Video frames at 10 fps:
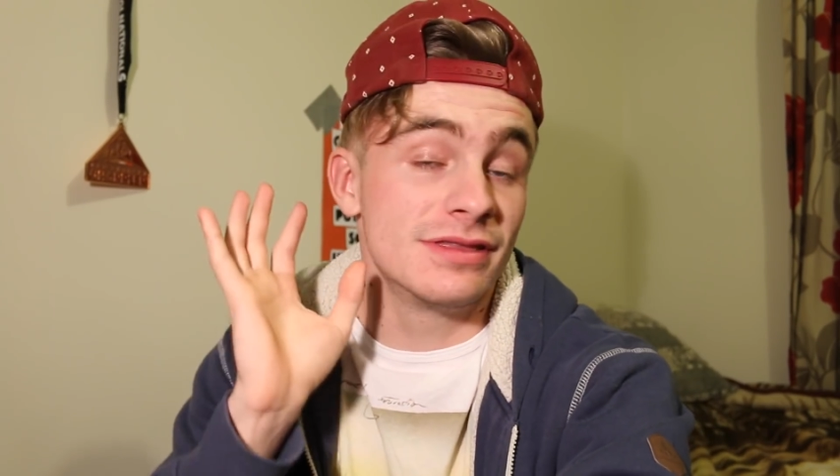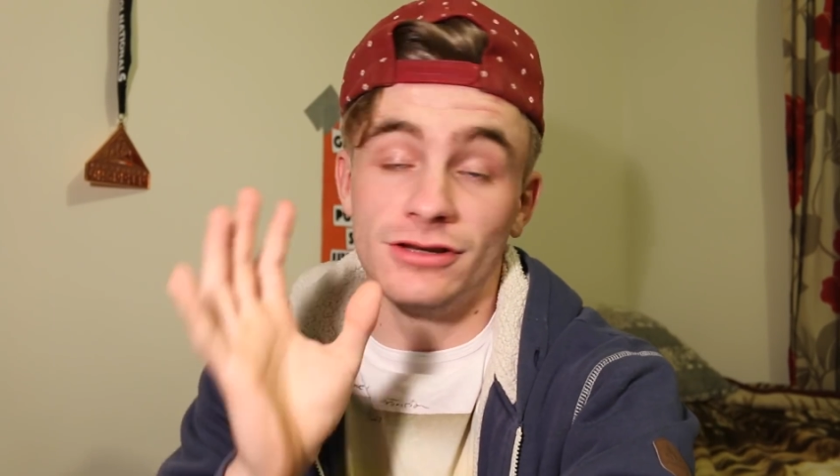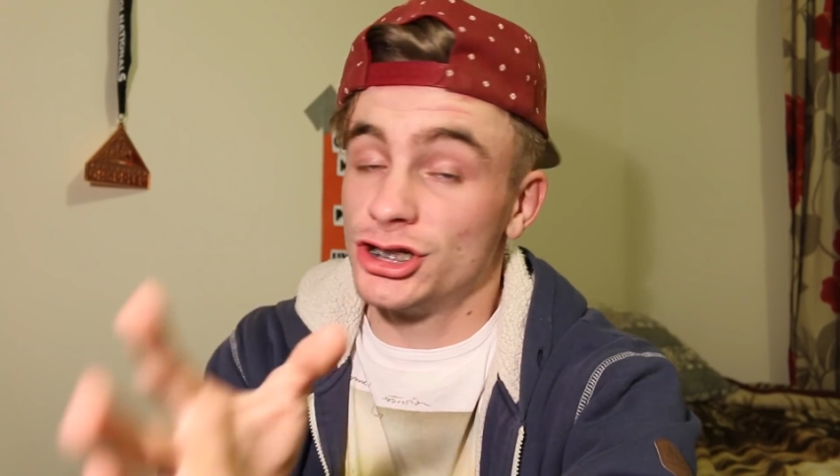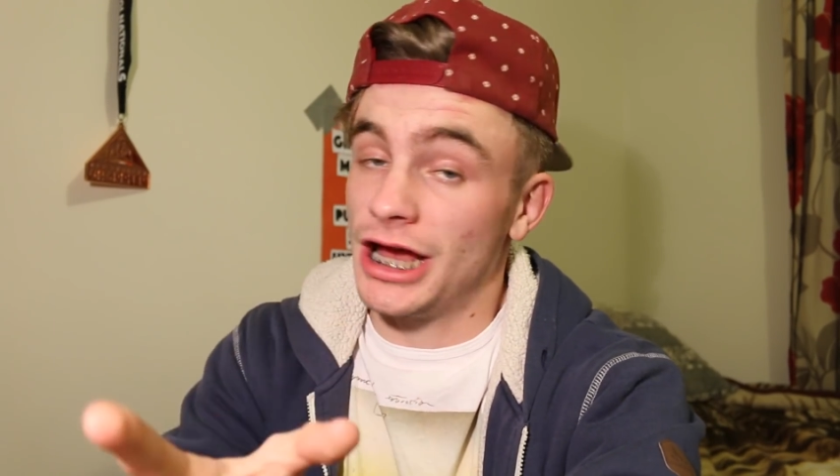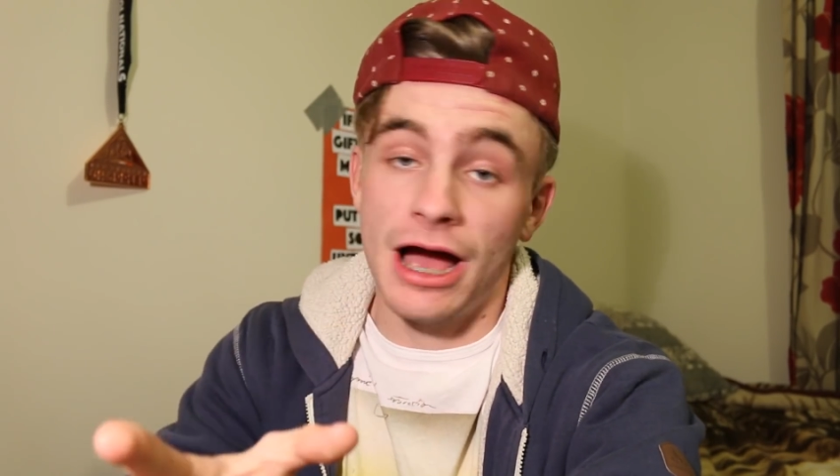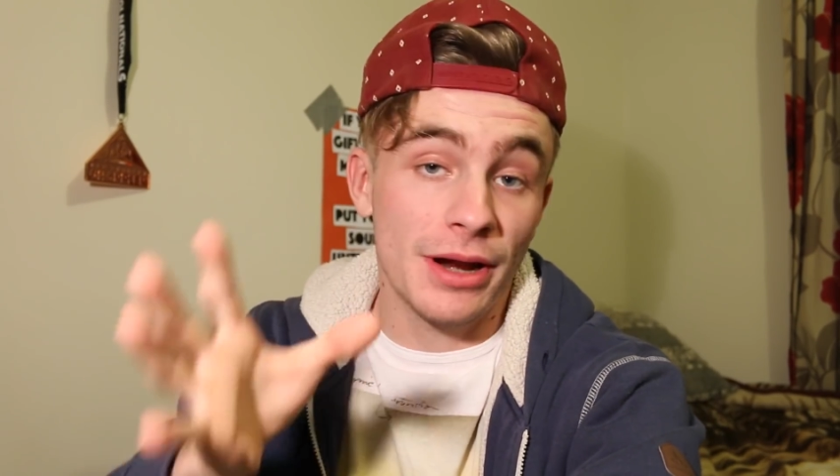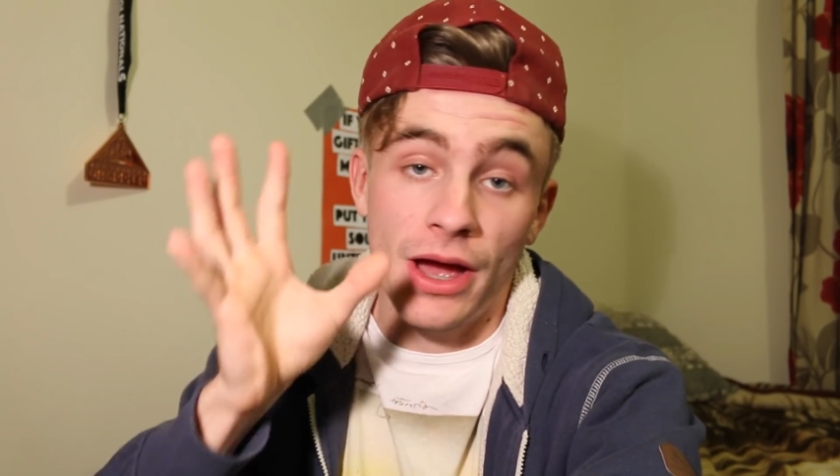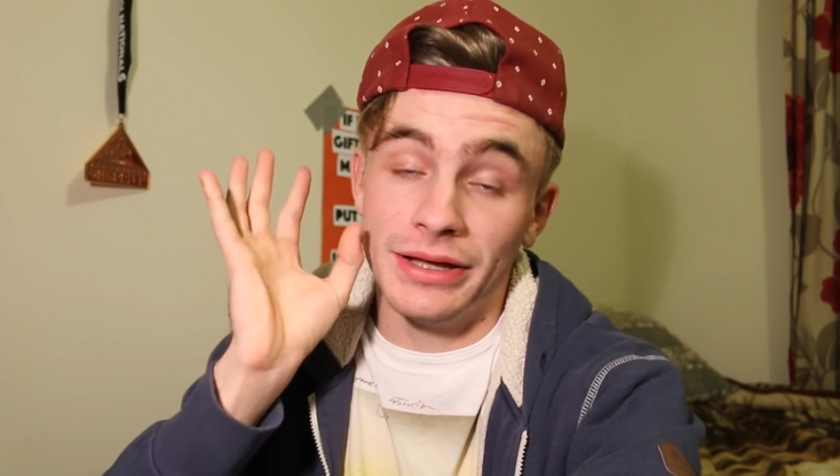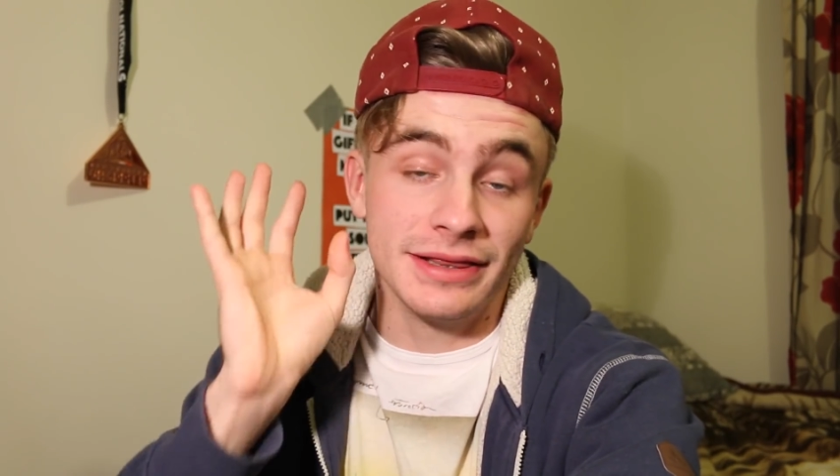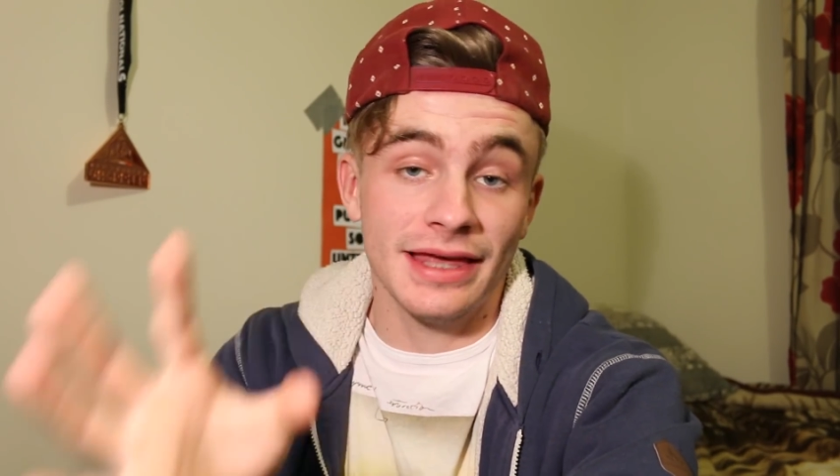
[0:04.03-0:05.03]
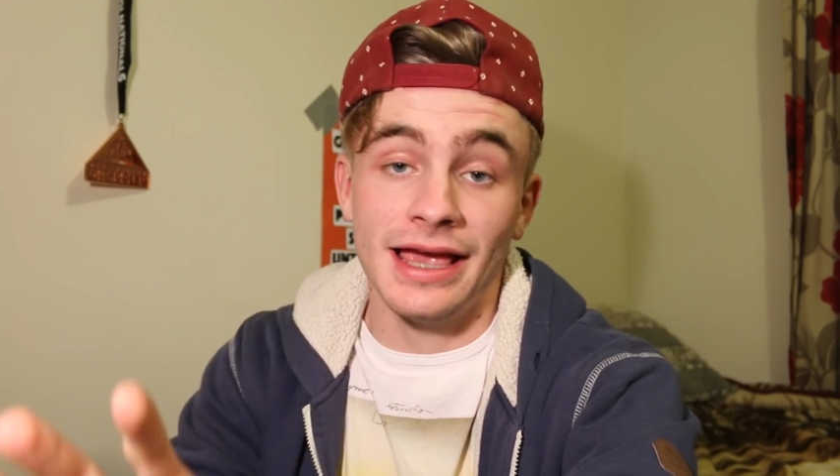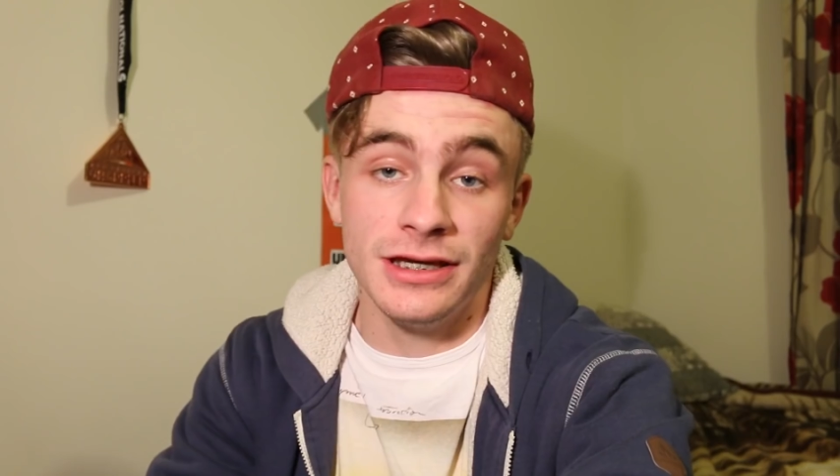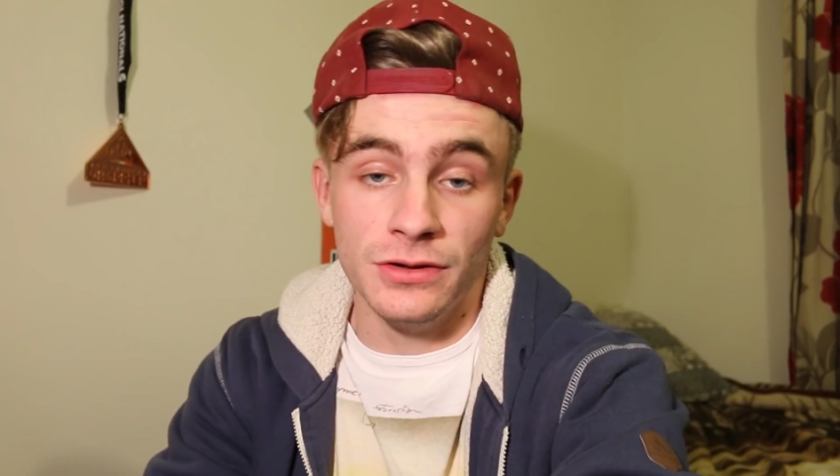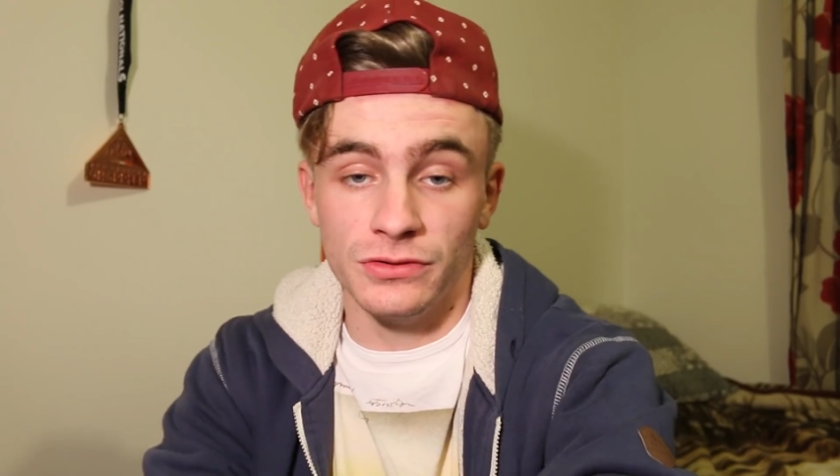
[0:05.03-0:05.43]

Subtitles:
shout out and thank you